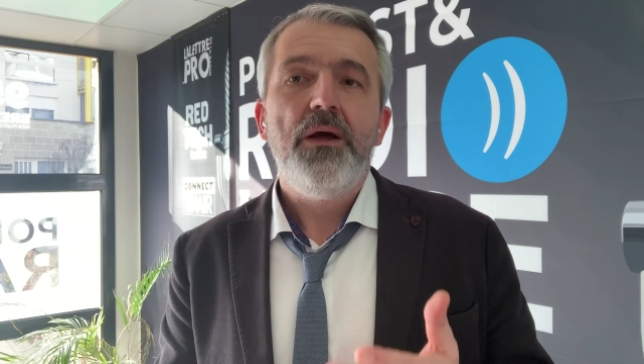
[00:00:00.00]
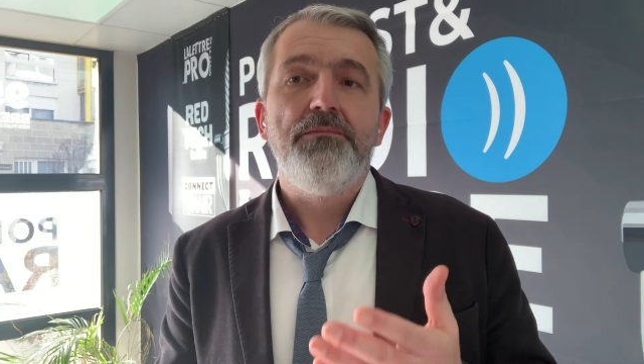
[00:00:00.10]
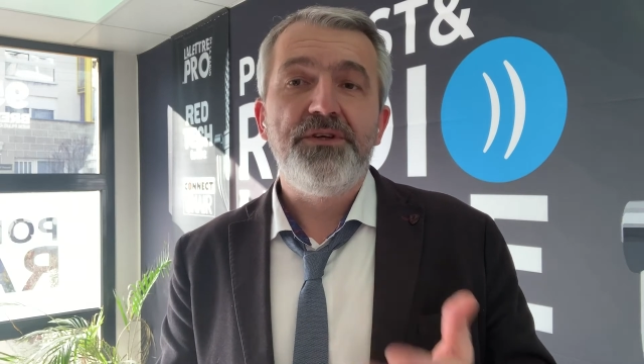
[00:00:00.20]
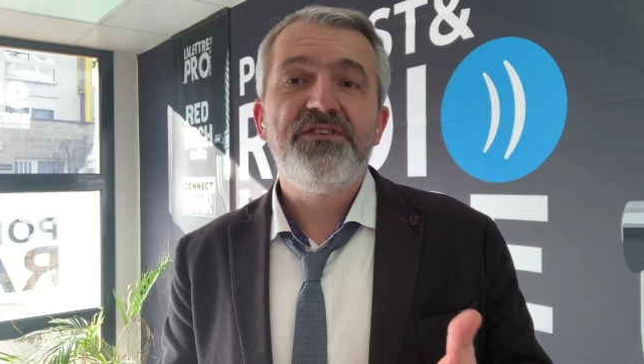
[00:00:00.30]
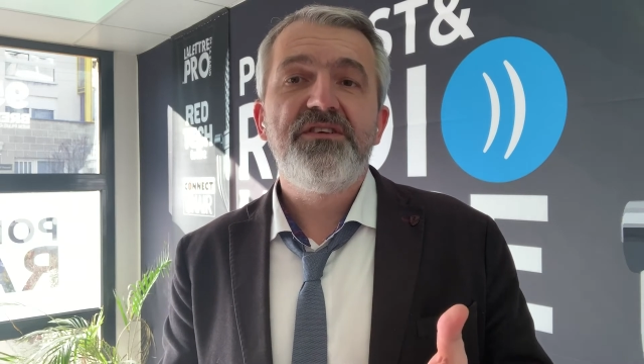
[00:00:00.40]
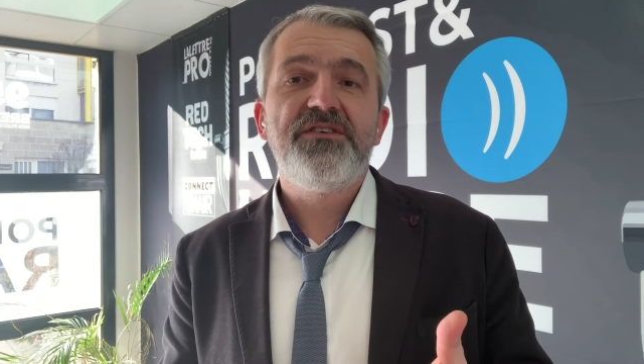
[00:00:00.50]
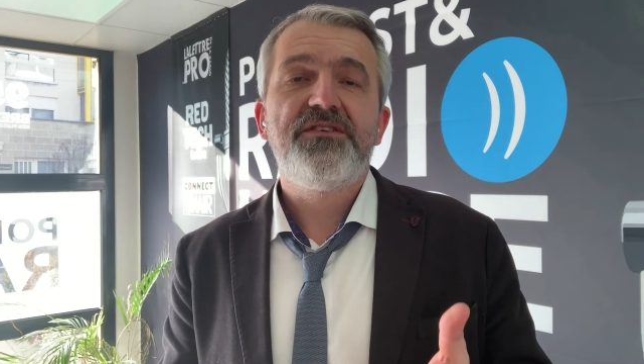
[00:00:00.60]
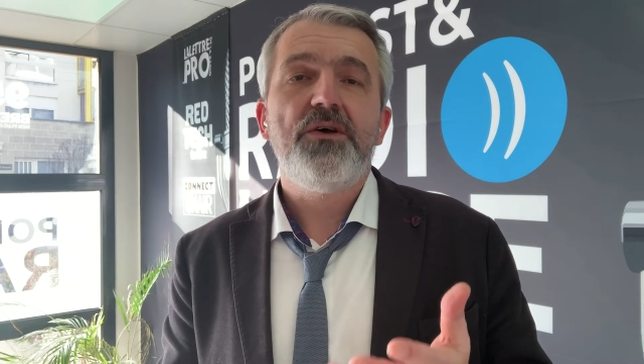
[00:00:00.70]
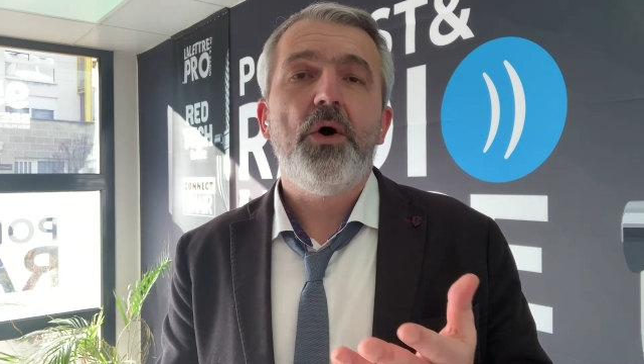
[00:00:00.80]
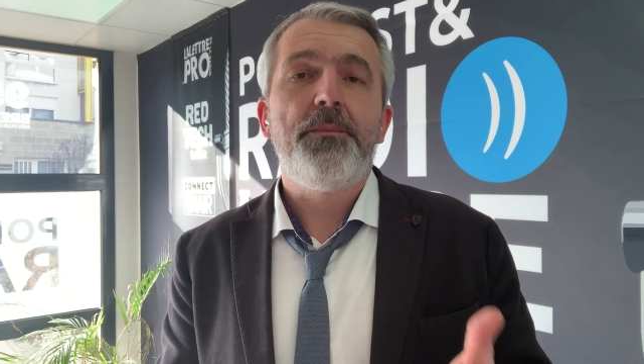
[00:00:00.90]

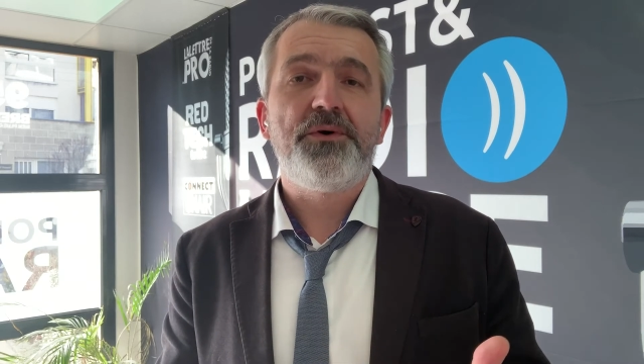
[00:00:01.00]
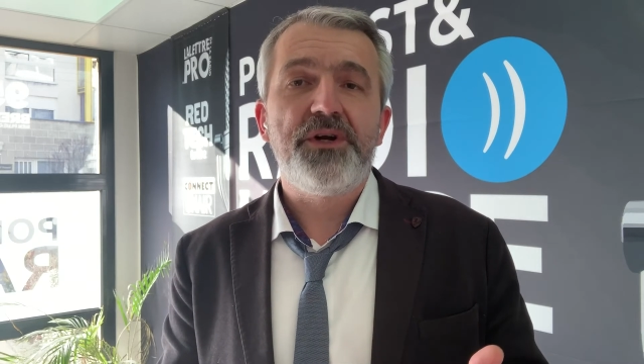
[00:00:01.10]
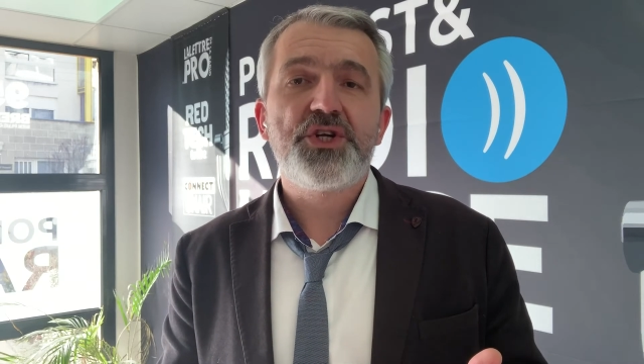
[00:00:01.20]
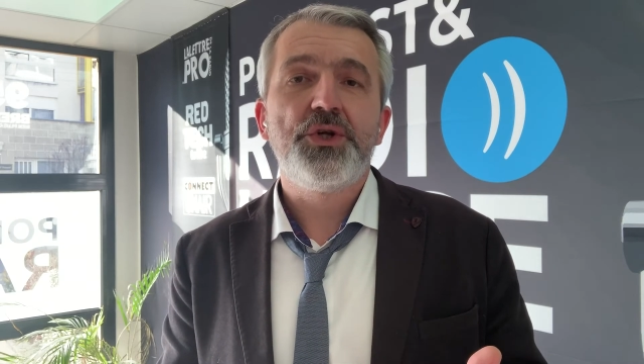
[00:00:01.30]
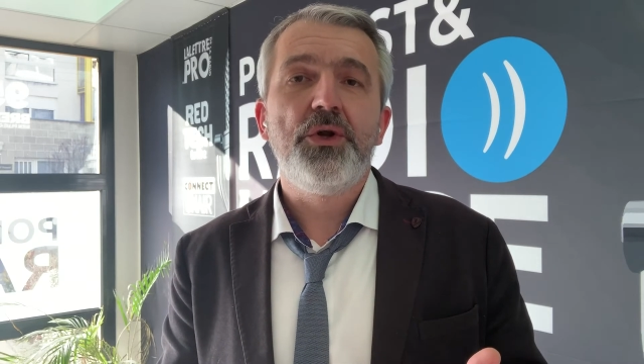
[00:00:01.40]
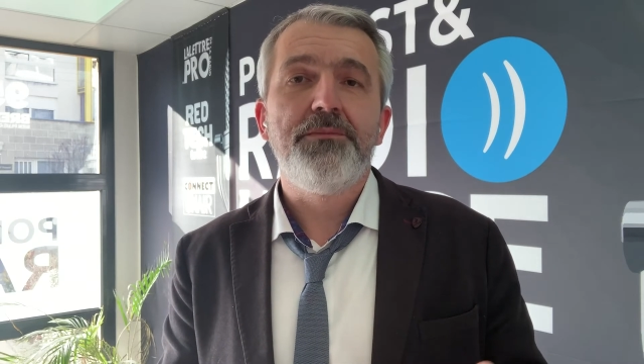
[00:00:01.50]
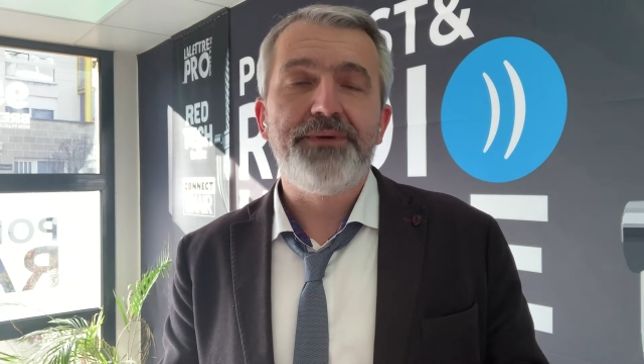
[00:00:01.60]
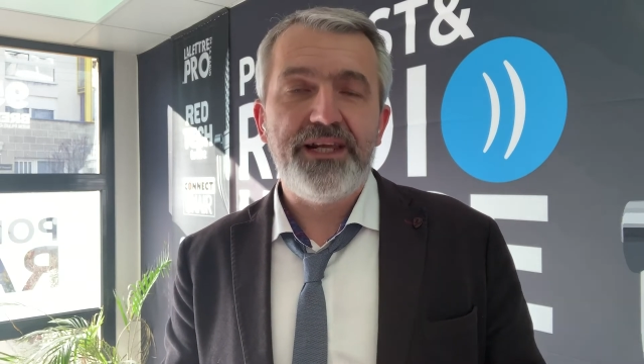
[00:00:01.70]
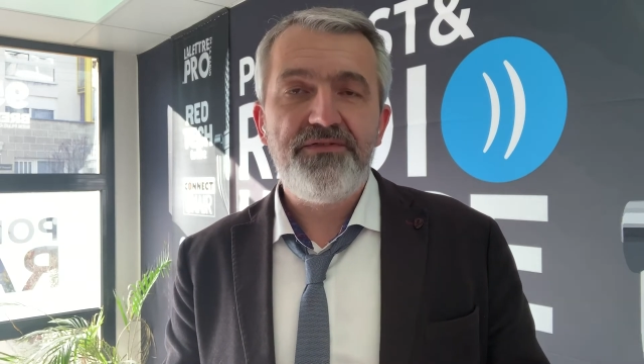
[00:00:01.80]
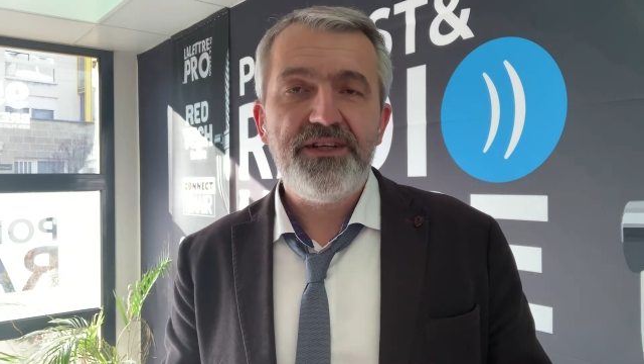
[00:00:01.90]
business operational
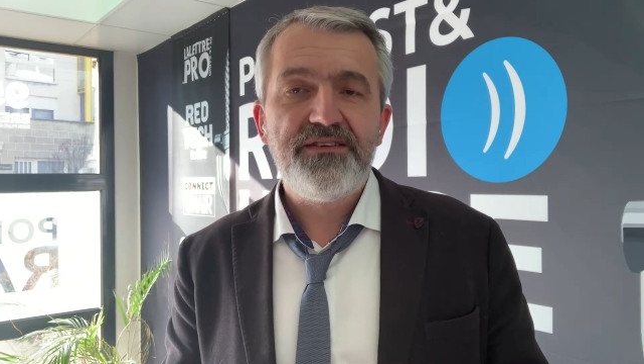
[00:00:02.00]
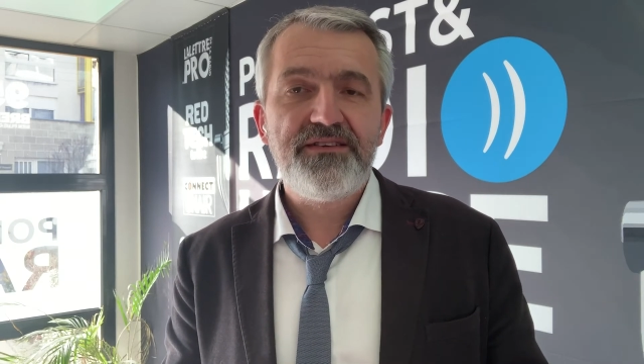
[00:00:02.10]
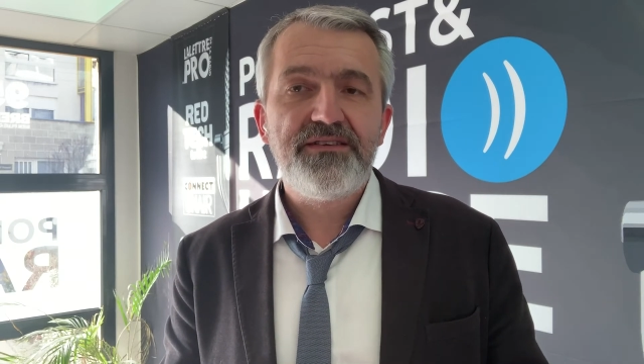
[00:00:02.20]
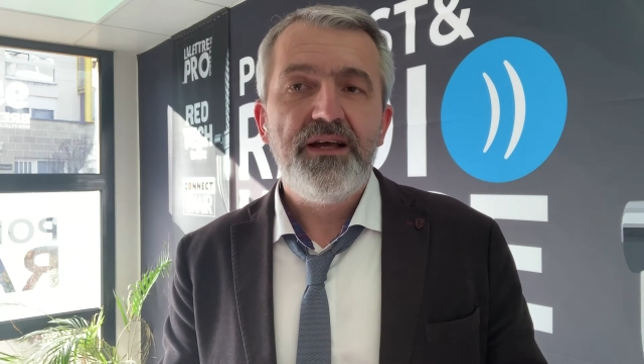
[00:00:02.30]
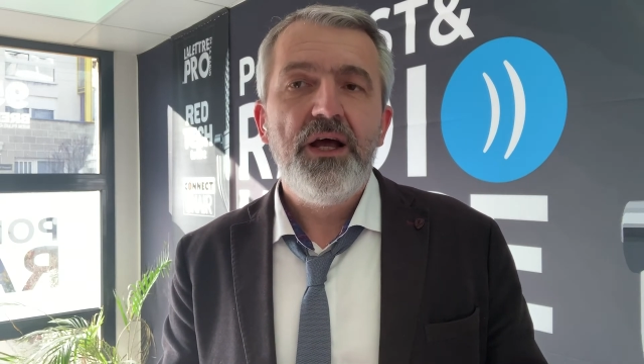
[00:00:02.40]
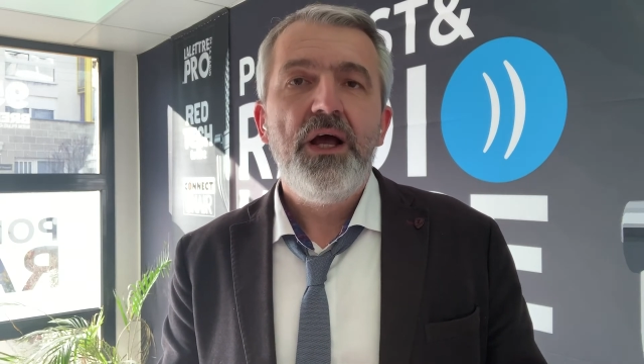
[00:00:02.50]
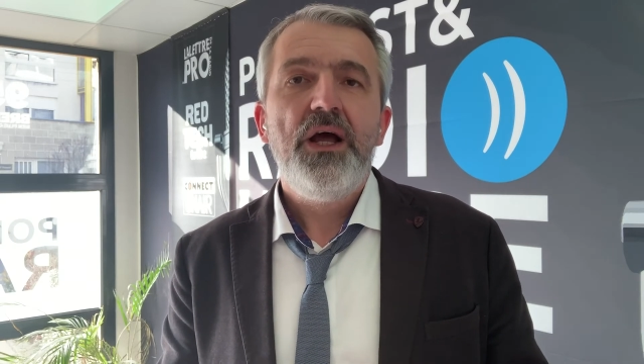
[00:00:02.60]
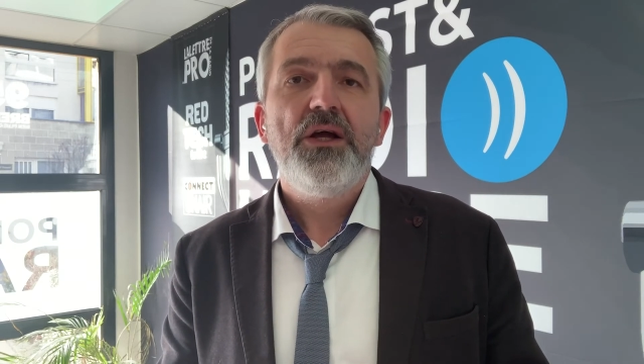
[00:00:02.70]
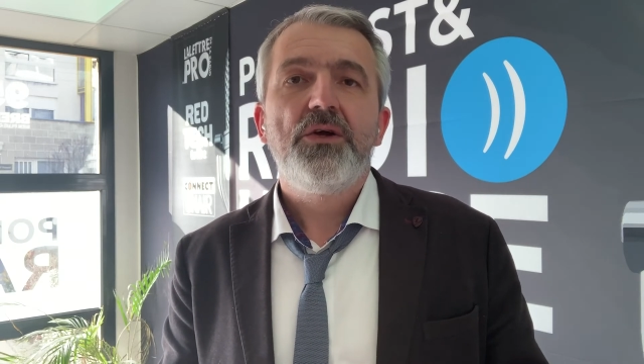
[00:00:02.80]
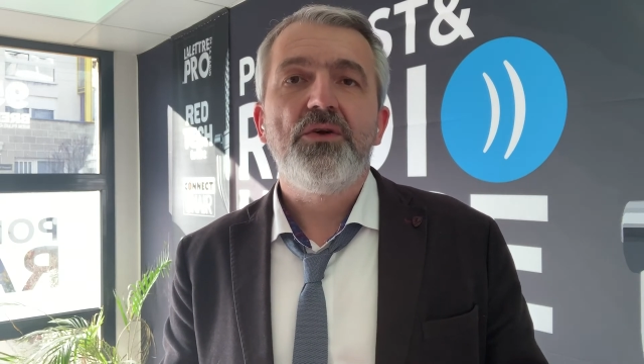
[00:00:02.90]
benefits,
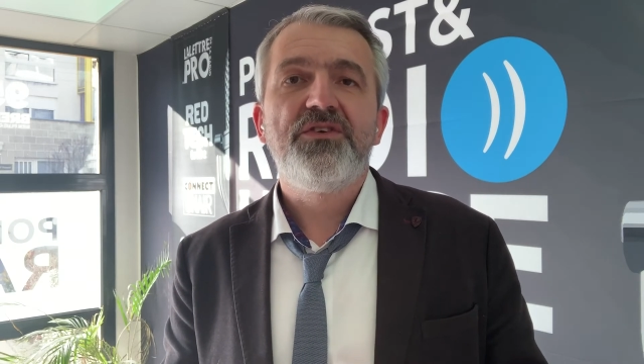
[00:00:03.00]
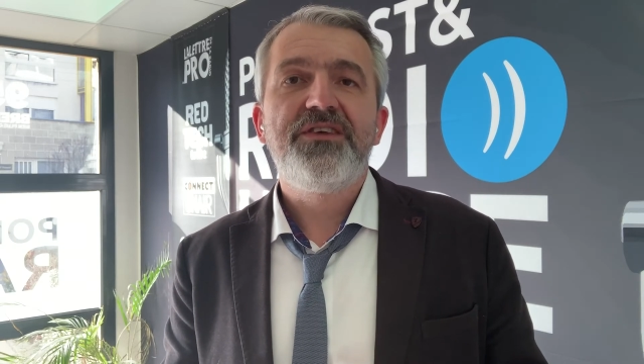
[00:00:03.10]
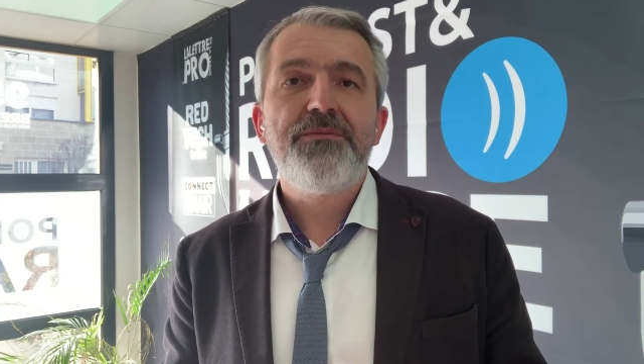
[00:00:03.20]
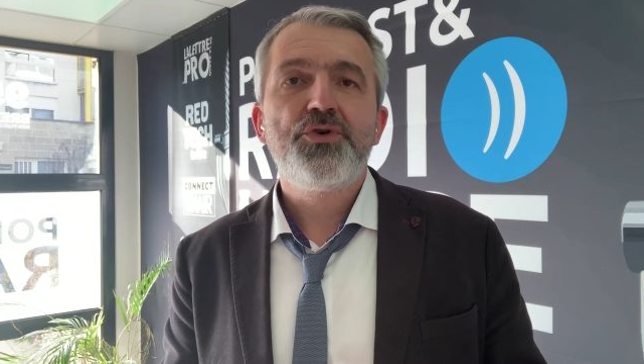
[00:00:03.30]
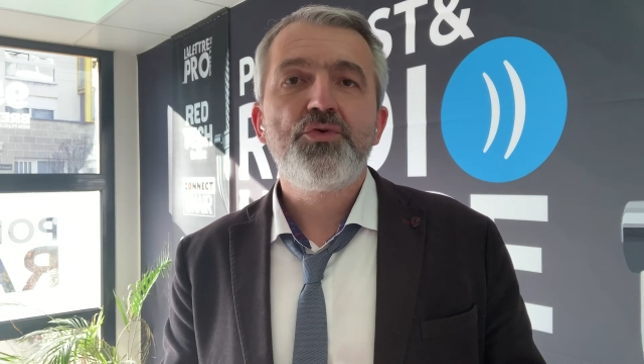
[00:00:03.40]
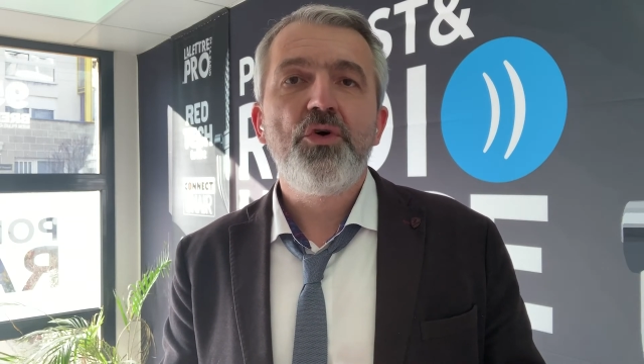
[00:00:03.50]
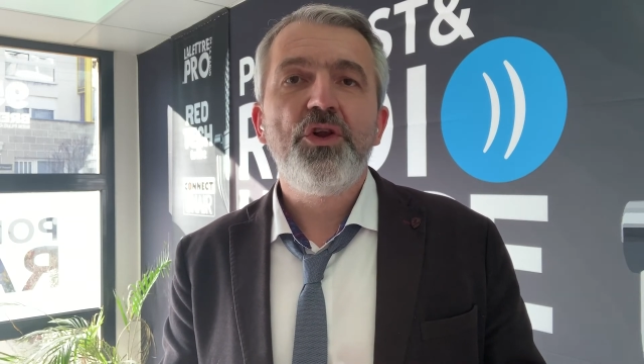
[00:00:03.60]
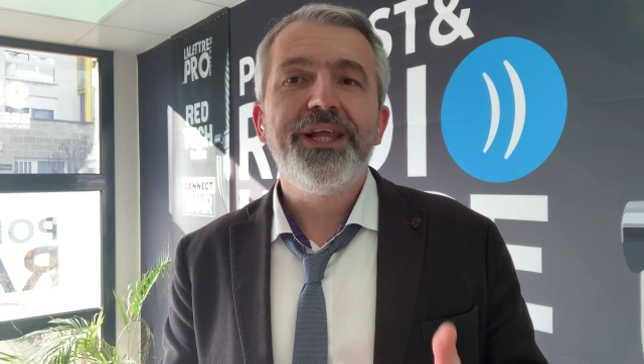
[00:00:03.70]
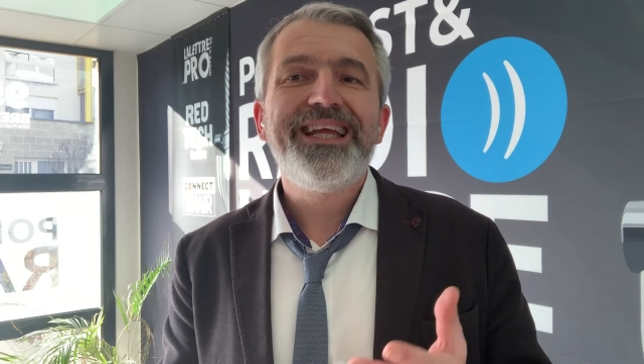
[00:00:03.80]
conceptual